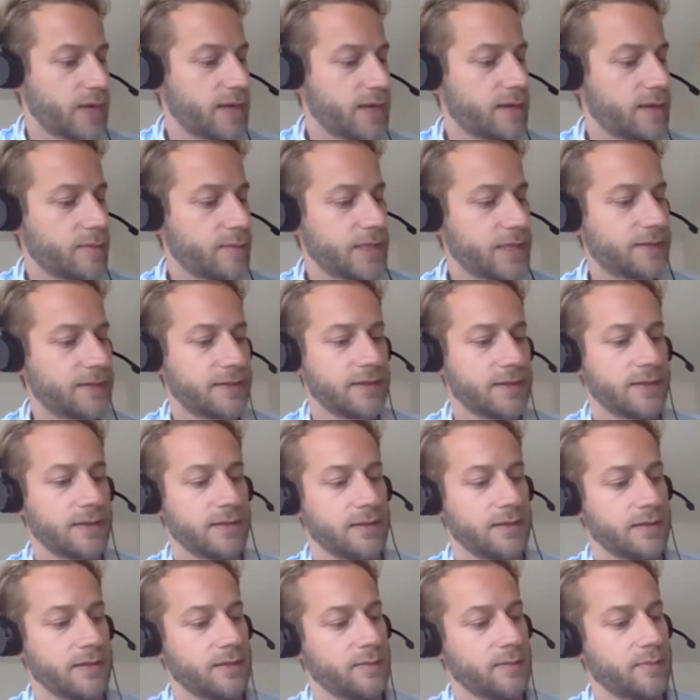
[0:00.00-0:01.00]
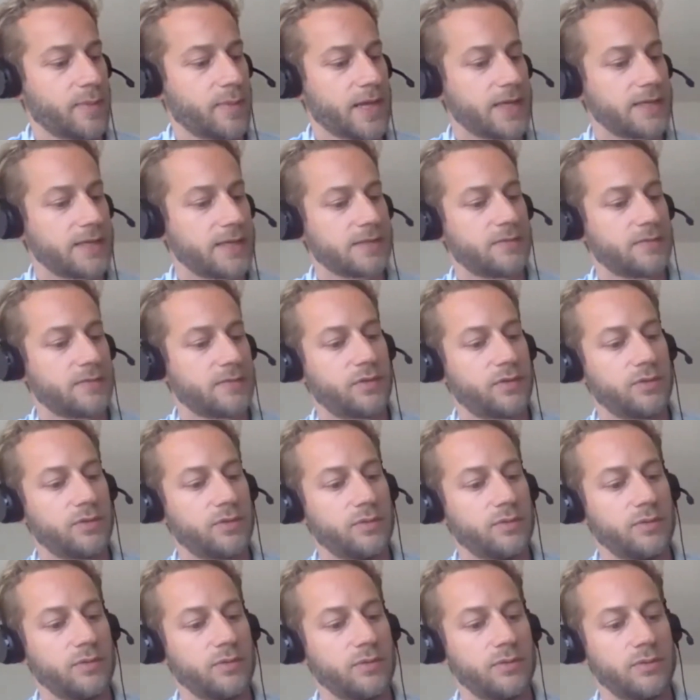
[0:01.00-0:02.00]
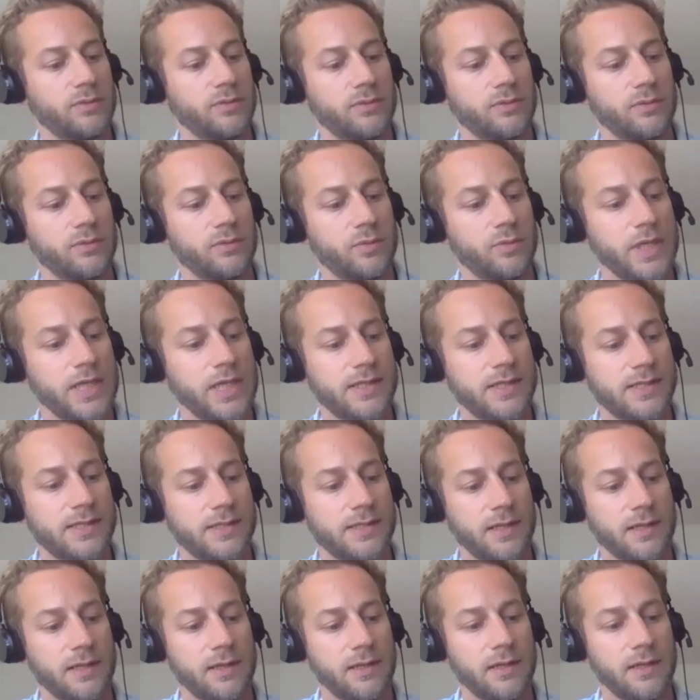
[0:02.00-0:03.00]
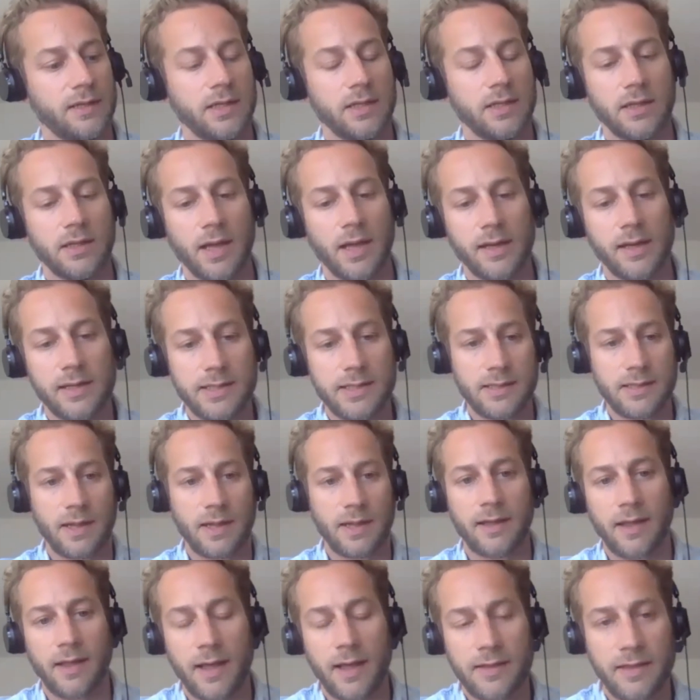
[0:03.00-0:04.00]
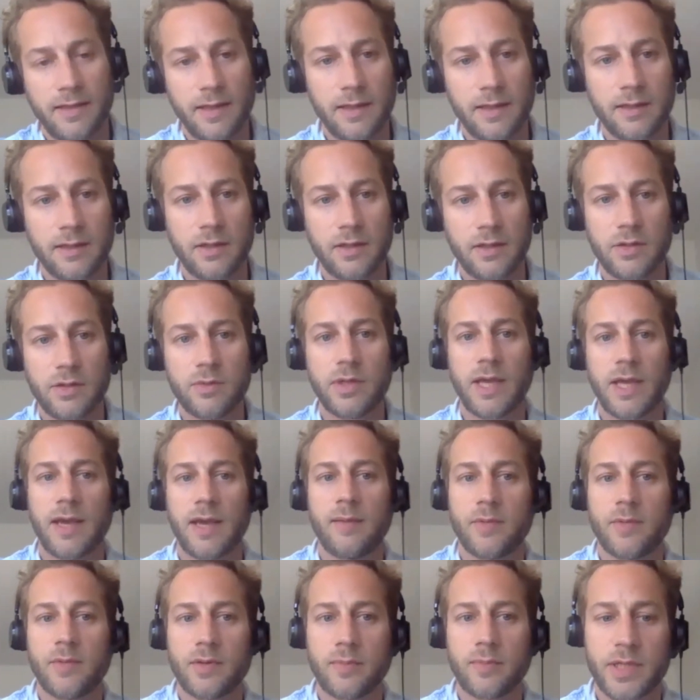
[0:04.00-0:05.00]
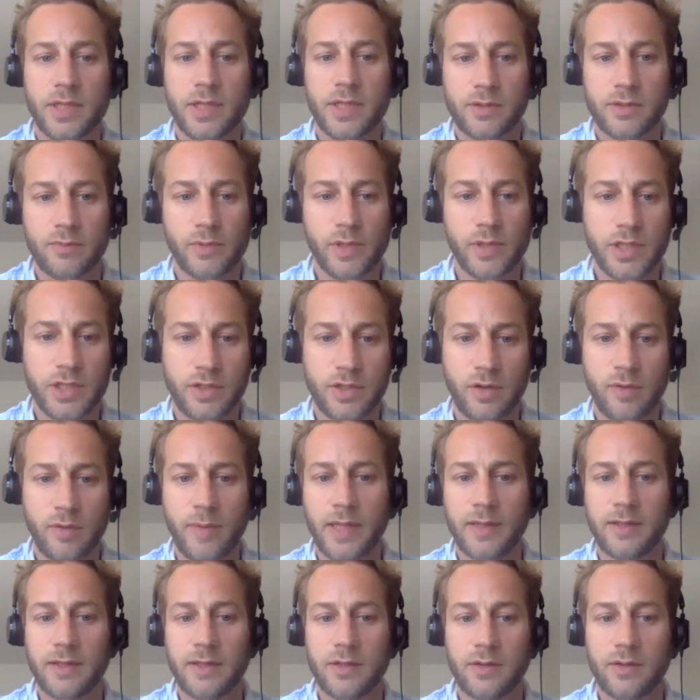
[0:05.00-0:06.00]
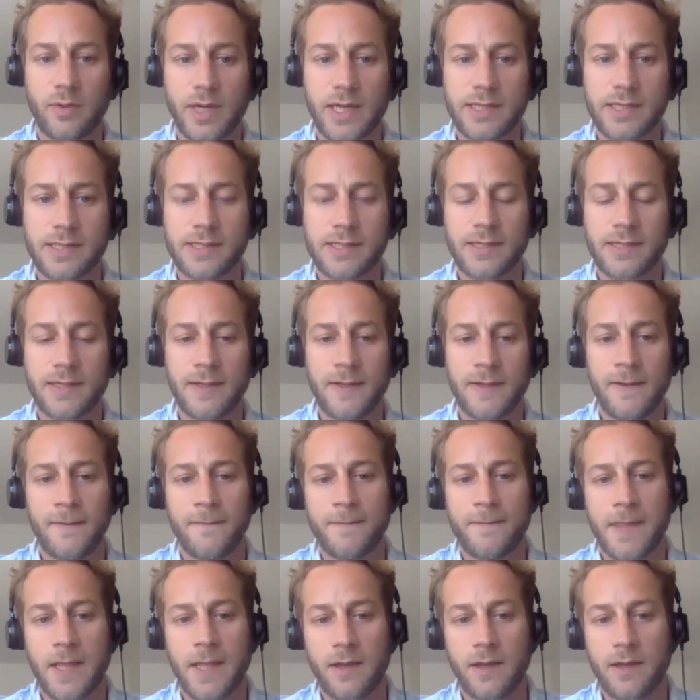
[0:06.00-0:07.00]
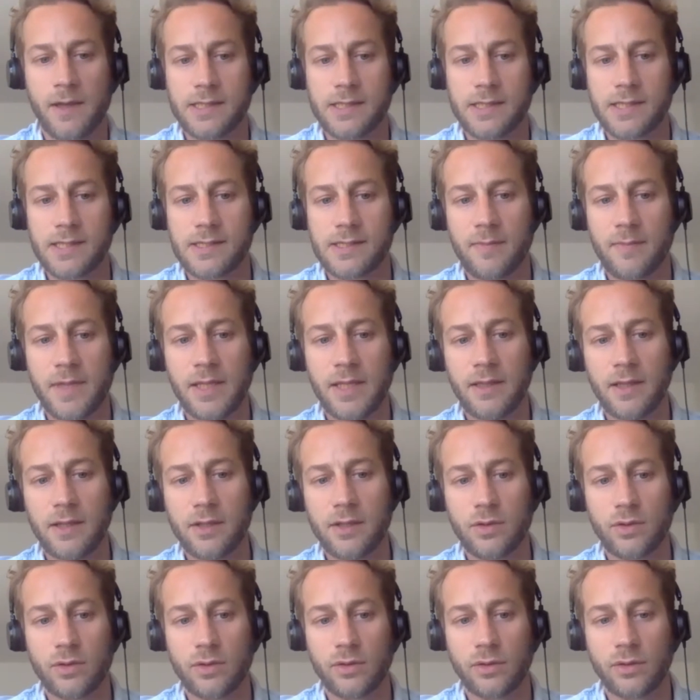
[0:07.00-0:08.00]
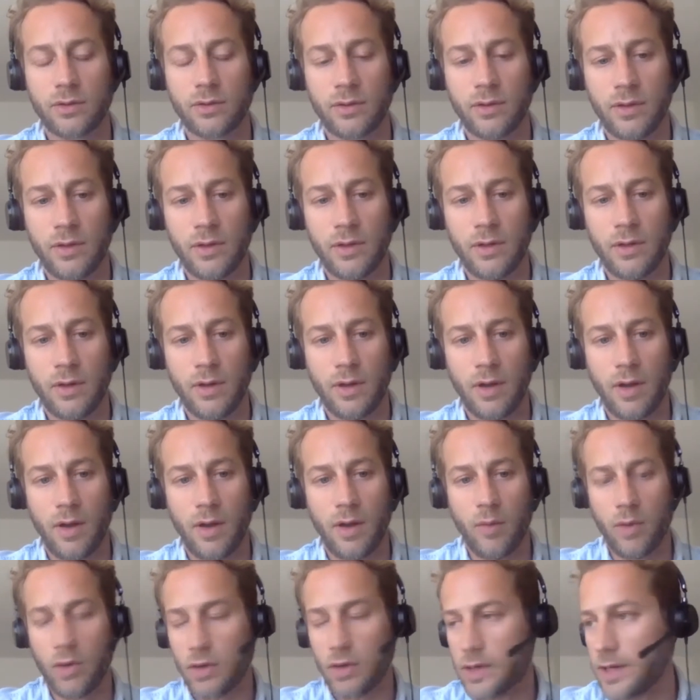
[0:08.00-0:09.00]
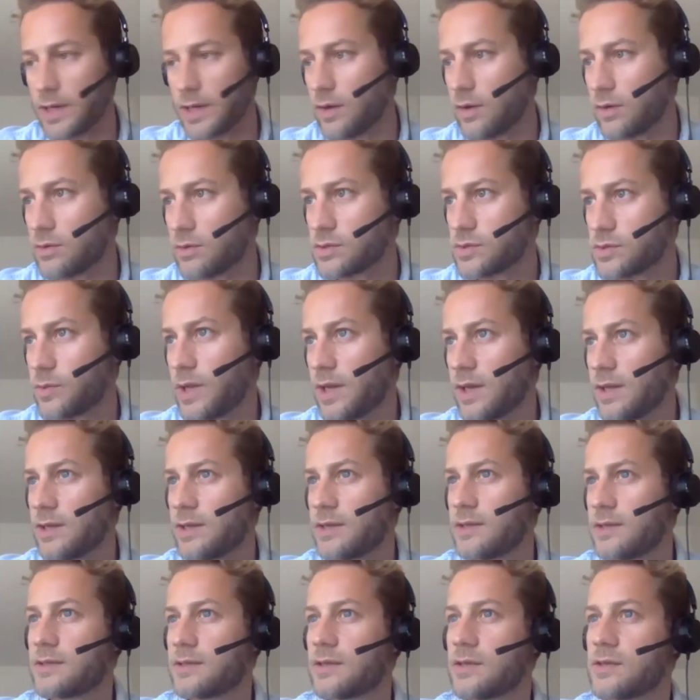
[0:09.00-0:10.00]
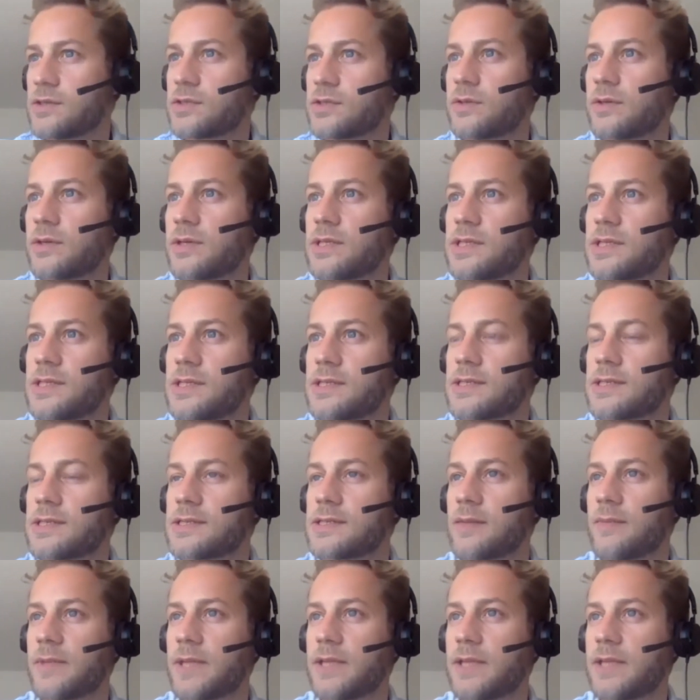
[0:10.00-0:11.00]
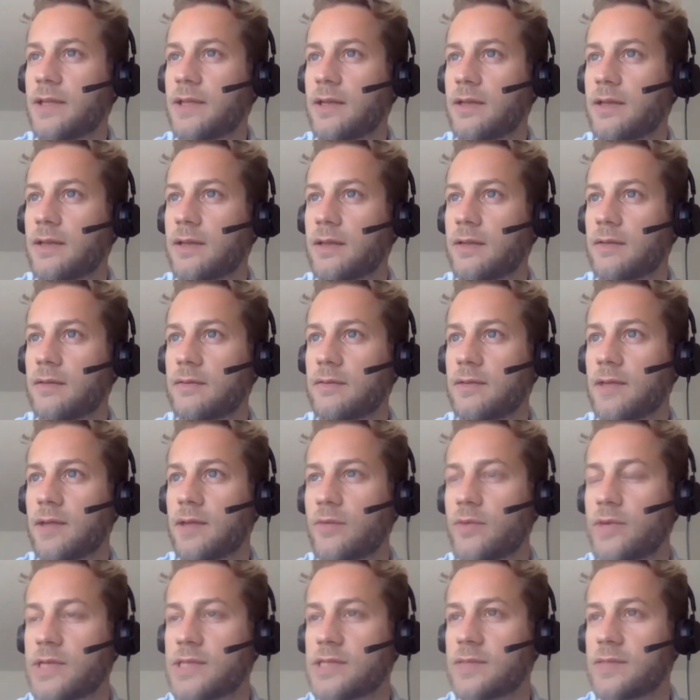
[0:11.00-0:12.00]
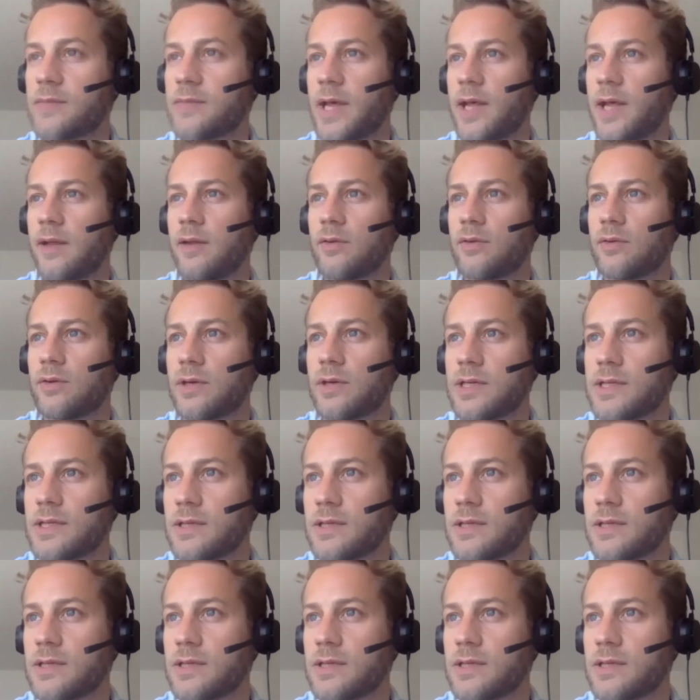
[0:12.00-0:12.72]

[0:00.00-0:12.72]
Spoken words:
spreading a bit in the past few weeks at least I think in the UK. I'm not really sure about the US. Is it something that you're working on as well at Industrious? Is it something that rings a bell, or